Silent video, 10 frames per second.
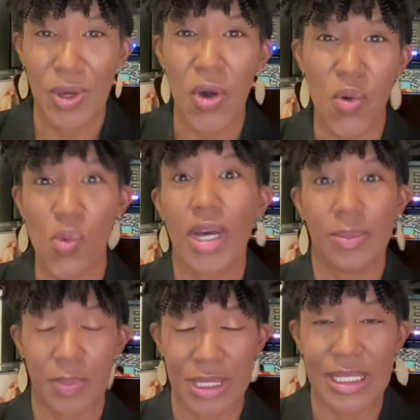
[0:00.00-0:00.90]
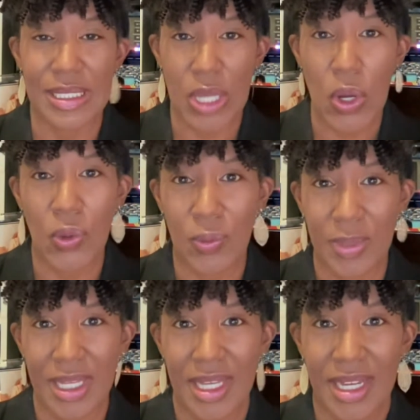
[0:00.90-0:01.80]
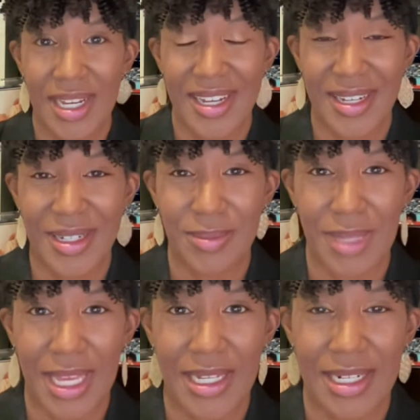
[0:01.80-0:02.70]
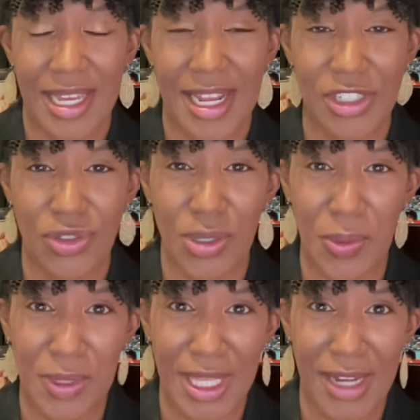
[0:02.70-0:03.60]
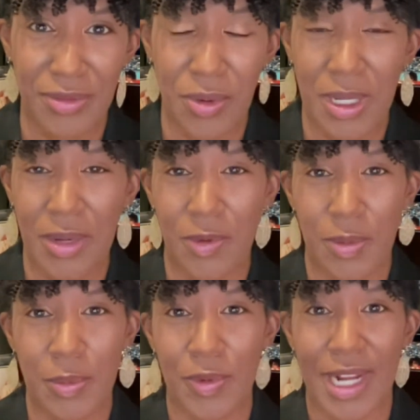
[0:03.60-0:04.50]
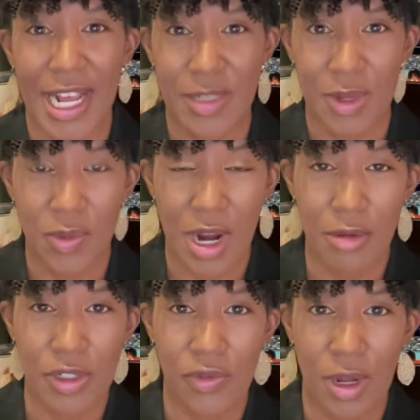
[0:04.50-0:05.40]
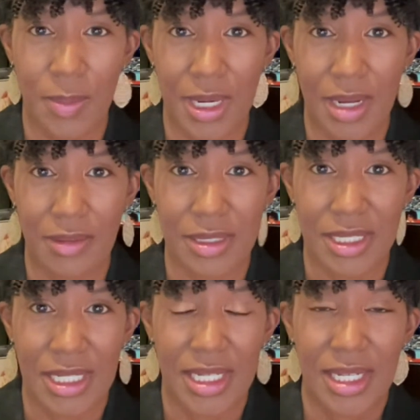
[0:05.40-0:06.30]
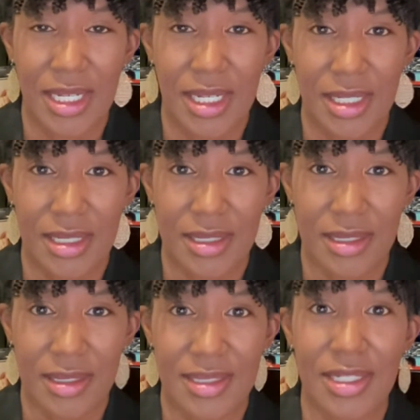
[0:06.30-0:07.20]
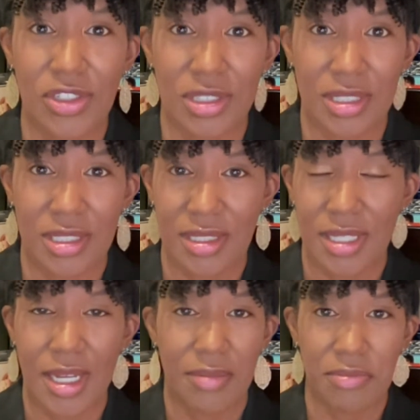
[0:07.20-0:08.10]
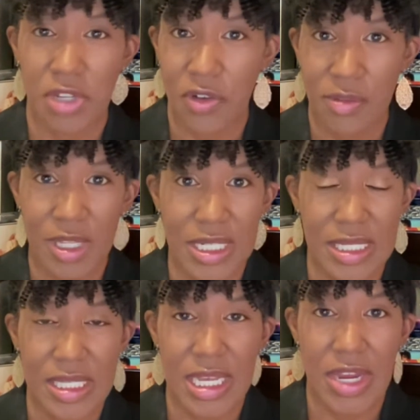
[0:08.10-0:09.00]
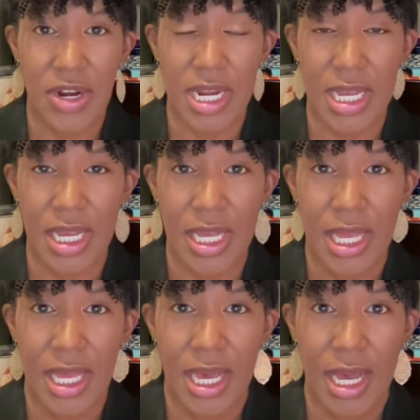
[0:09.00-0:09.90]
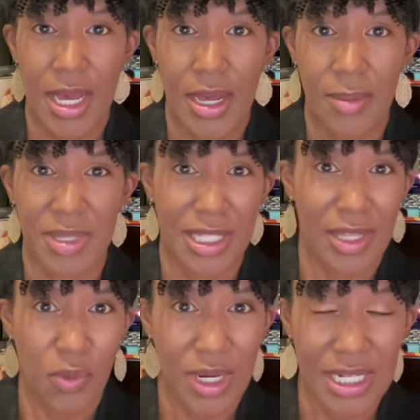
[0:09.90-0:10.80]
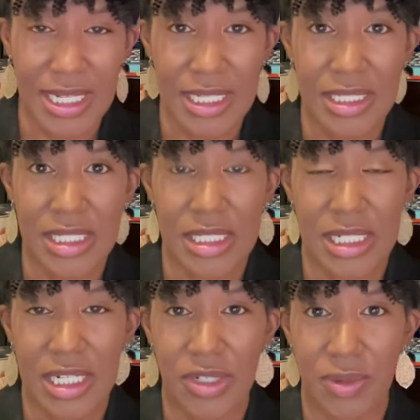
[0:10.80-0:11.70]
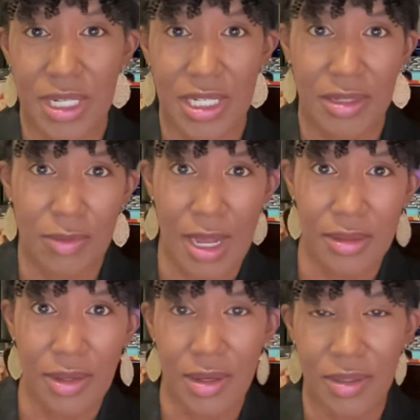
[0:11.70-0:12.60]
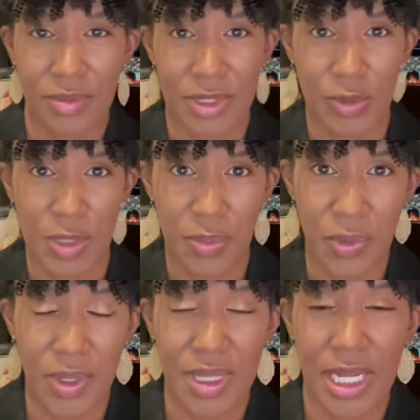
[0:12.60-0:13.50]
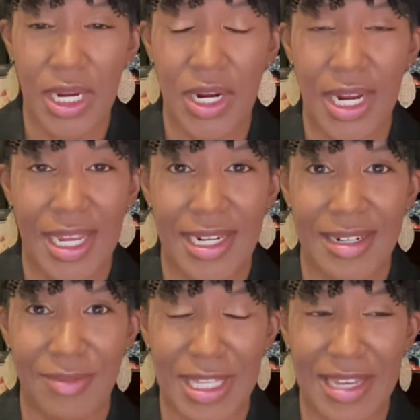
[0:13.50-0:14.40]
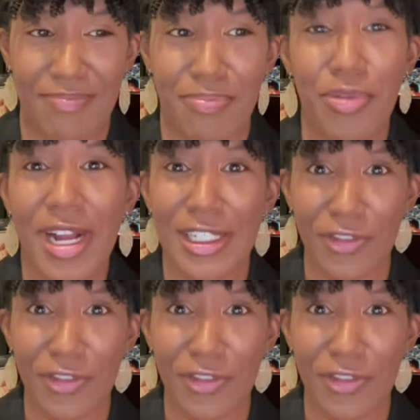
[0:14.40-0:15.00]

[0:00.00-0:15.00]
call one place home, and I struggled with that growing up, where people would ask me where I was from, and I would essentially just say, from the DC area. But then they wanted to get into the nitty gritty. How long were you born there? And when they pressed